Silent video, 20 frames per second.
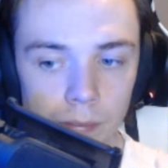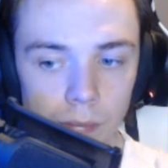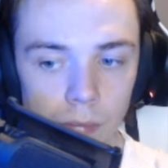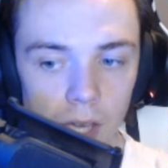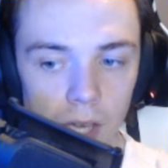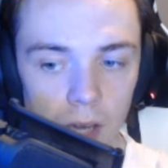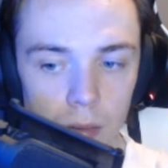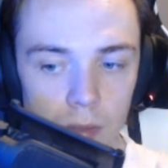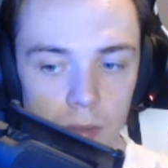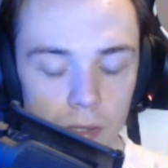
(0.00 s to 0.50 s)

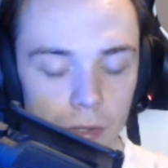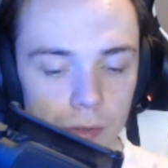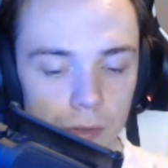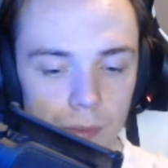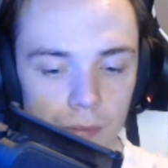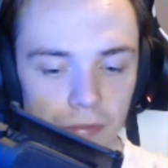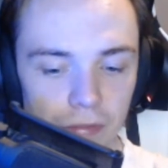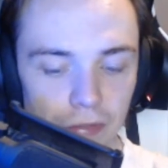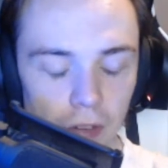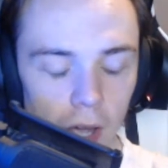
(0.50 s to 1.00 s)
It was
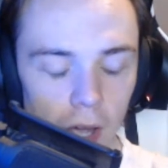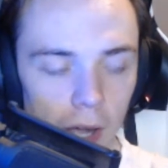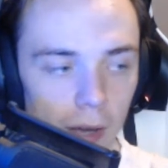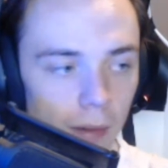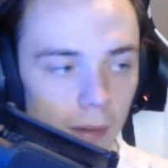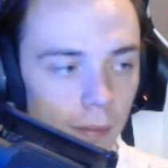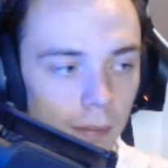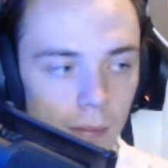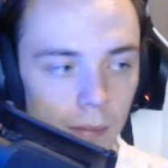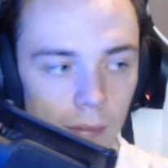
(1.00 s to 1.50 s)
fine.
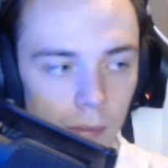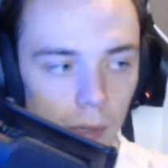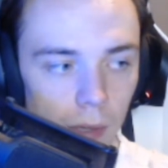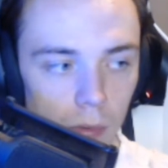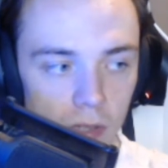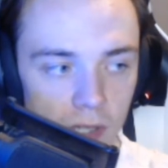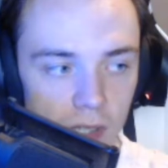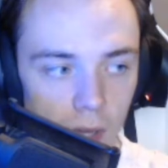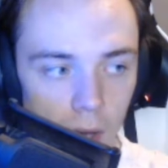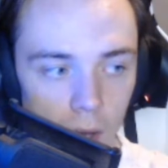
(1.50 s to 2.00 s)
It
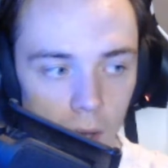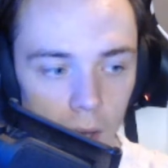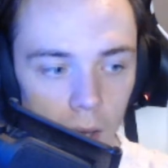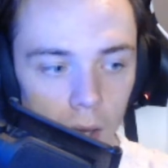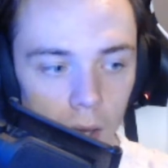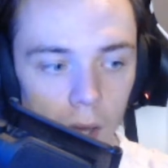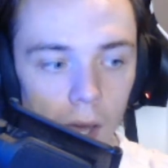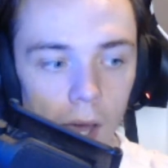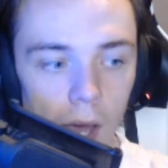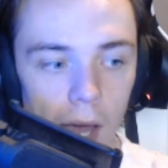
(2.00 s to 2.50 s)
was there.
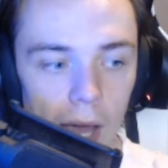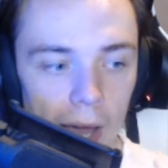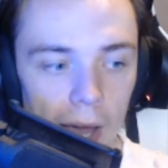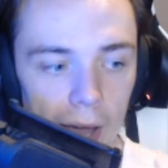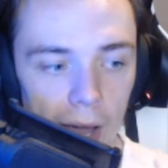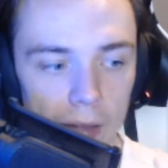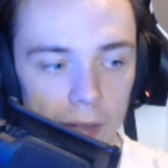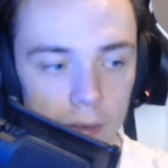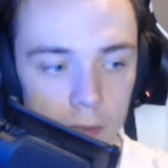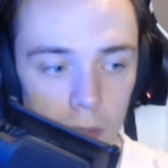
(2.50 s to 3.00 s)

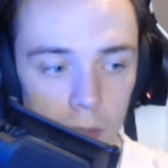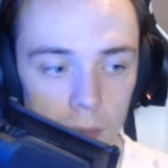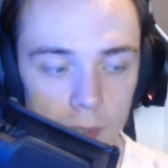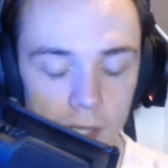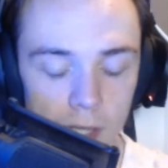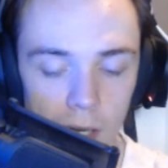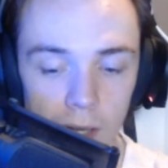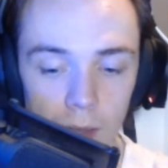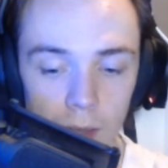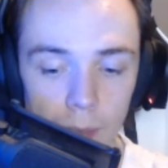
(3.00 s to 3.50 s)
And the WWE
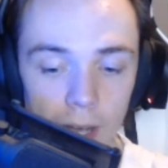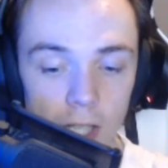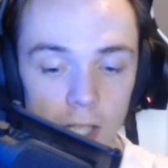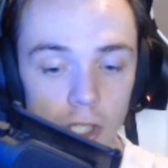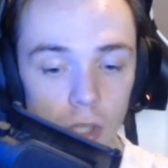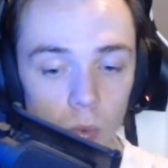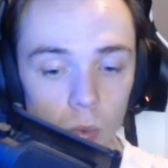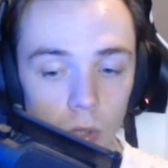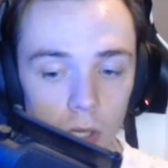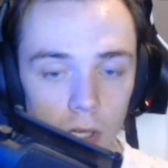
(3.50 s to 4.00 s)
title match
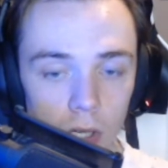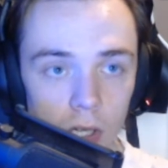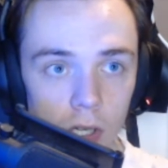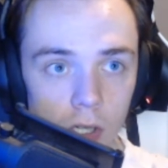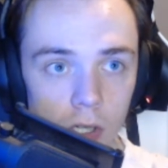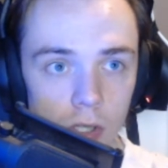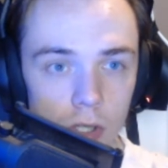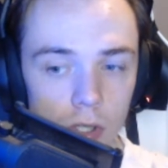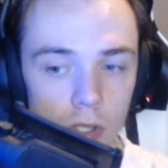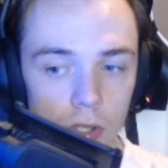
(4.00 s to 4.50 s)

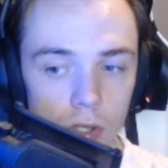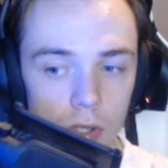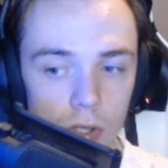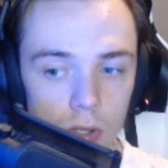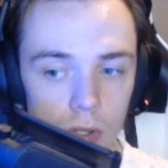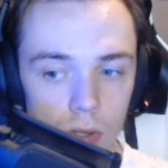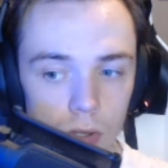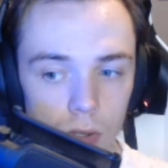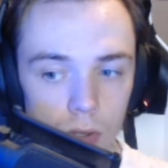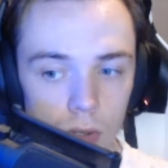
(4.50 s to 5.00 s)

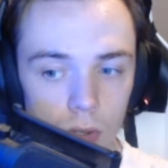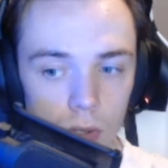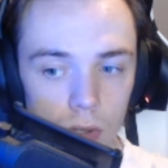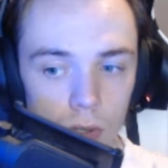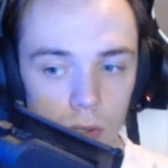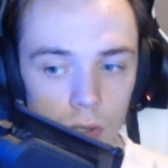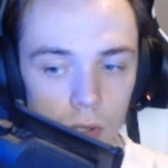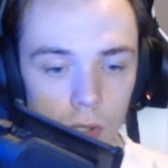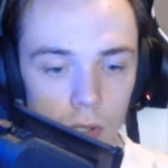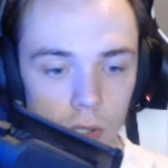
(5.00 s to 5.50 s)
was
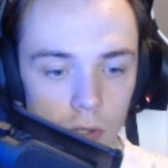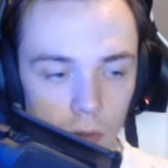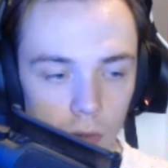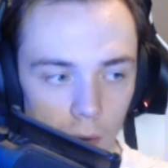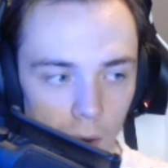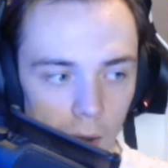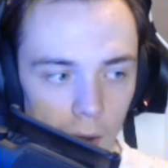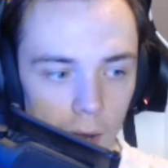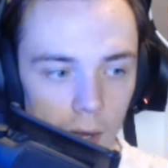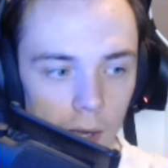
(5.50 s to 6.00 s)

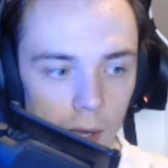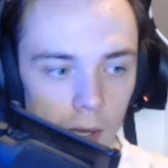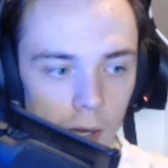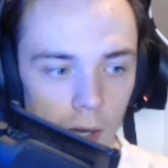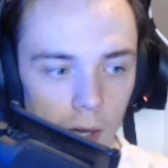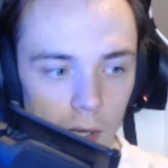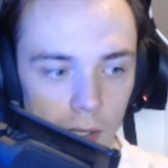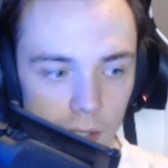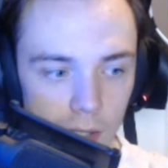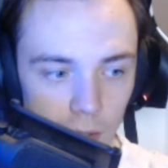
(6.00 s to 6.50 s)
great
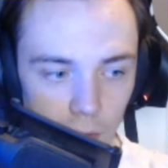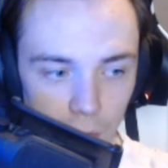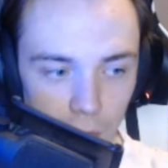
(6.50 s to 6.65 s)
until the